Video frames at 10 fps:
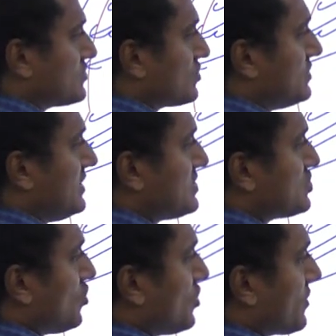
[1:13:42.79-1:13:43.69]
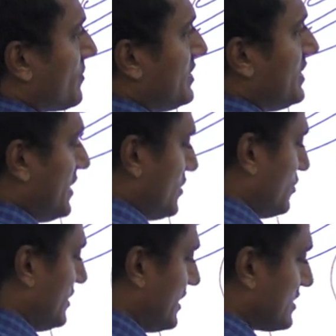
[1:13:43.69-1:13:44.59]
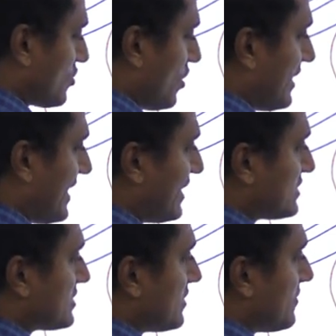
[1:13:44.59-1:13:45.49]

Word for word: So this zone from here to here is called as